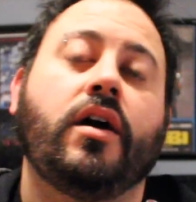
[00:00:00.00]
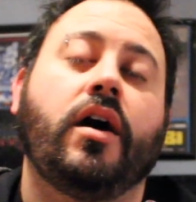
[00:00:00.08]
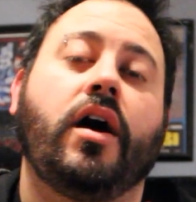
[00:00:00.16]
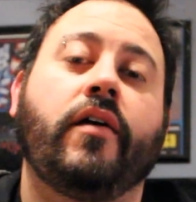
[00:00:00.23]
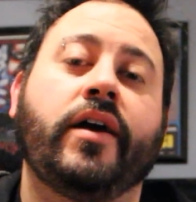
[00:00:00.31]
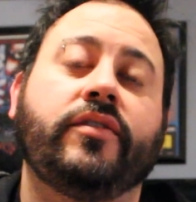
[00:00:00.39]

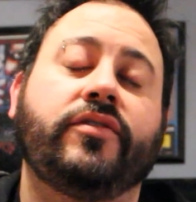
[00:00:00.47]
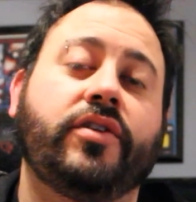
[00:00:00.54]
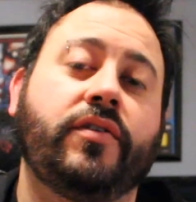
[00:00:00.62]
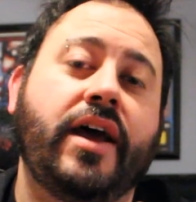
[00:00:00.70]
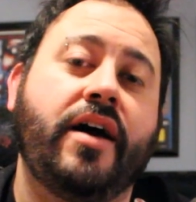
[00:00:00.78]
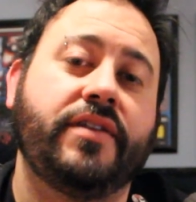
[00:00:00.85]
Alright,
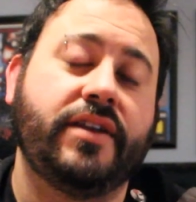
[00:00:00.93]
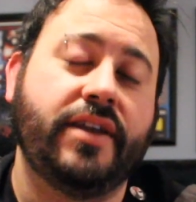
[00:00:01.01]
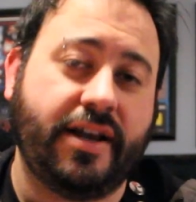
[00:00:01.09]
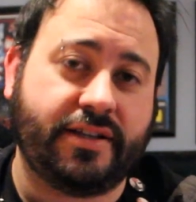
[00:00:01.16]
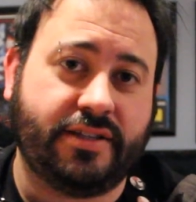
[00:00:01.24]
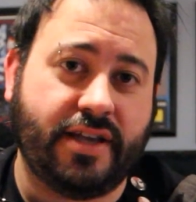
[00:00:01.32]
so now the
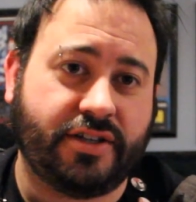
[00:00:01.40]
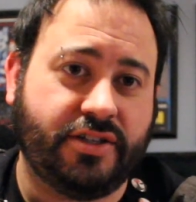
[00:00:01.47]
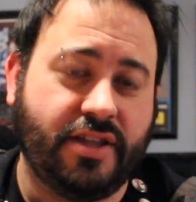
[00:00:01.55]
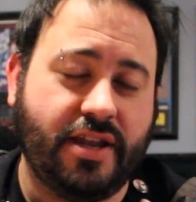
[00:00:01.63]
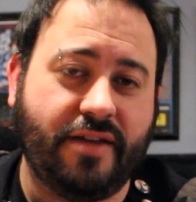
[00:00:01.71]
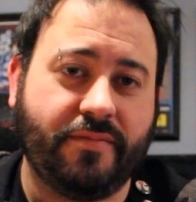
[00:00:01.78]
next
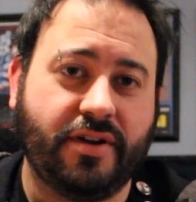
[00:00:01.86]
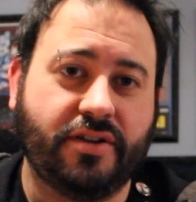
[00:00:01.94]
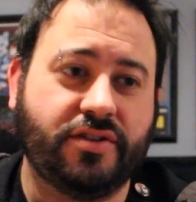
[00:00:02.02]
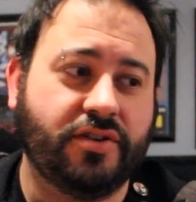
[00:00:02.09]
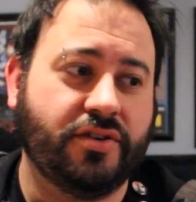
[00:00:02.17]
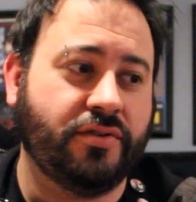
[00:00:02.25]
section that I'm going
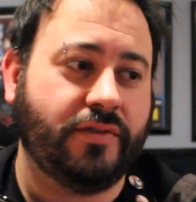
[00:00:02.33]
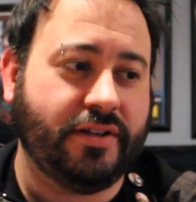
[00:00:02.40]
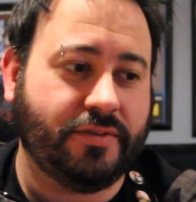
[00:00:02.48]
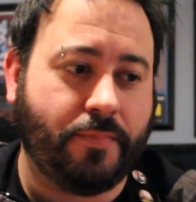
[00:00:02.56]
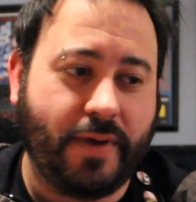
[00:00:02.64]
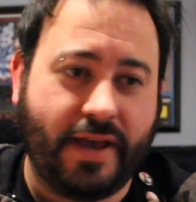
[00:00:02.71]
to do
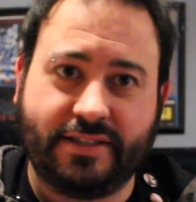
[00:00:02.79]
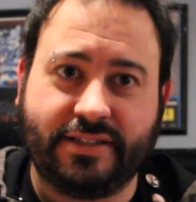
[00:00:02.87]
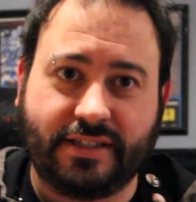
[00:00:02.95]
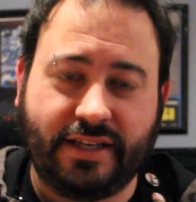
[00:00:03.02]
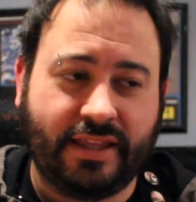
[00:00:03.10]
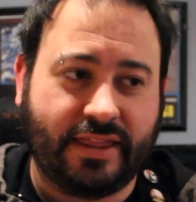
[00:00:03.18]
is
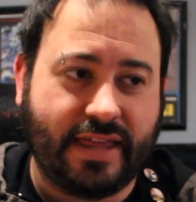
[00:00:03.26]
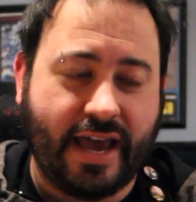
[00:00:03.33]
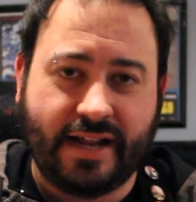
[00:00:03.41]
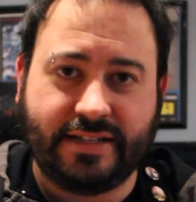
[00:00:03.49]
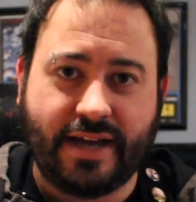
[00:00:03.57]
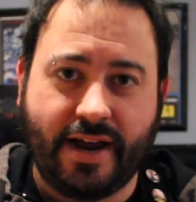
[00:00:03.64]
basically
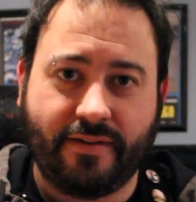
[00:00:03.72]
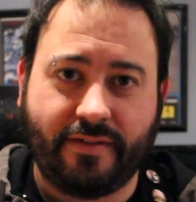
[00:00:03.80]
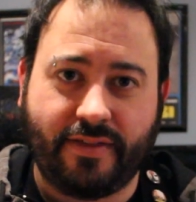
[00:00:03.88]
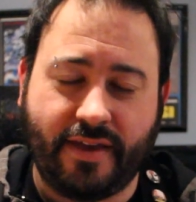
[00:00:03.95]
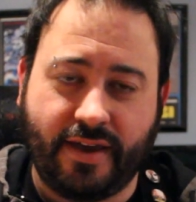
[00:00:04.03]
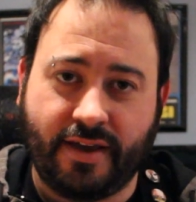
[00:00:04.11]
that entire
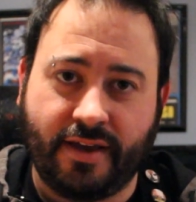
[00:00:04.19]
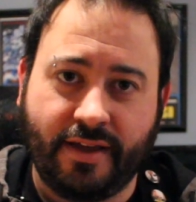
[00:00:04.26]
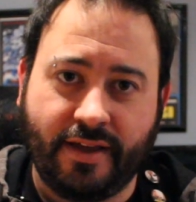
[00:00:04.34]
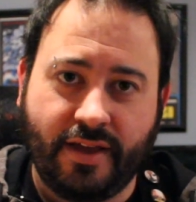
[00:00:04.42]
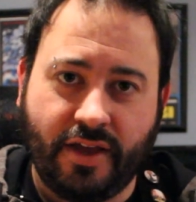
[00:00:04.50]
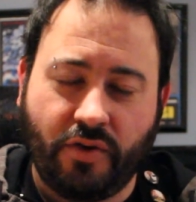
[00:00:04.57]
thing
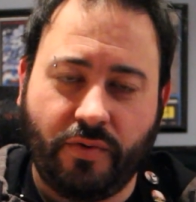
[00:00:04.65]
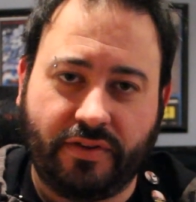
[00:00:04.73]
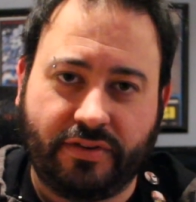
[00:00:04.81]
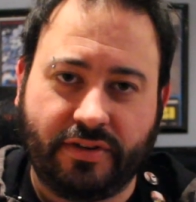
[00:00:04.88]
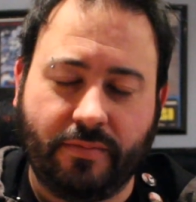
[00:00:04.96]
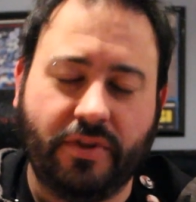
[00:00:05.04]

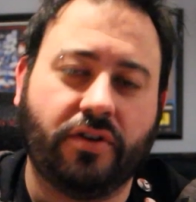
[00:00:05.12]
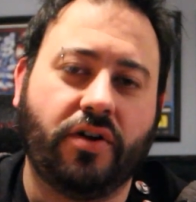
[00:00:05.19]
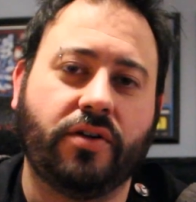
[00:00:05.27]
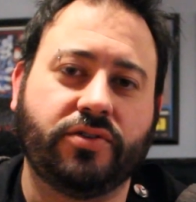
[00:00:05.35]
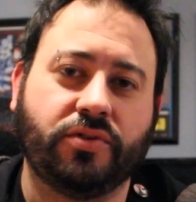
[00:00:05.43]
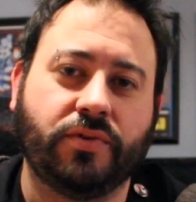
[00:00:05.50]
with some little
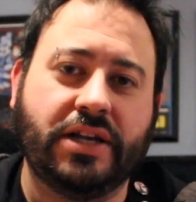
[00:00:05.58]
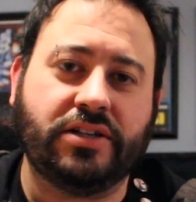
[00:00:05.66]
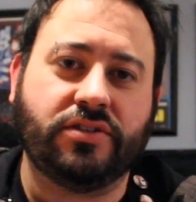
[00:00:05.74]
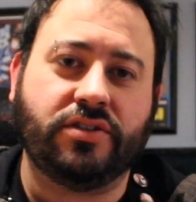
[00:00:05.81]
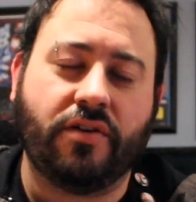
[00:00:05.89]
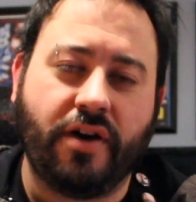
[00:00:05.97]

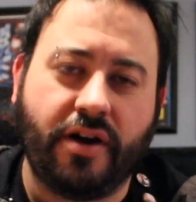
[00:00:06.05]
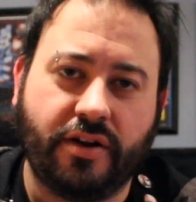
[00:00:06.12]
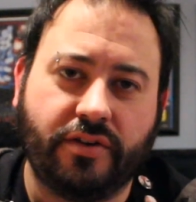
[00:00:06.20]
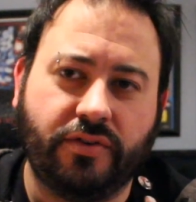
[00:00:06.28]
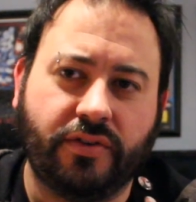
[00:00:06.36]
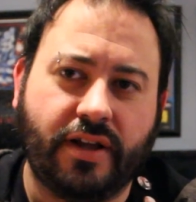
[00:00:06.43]
alteration, so I'm going to do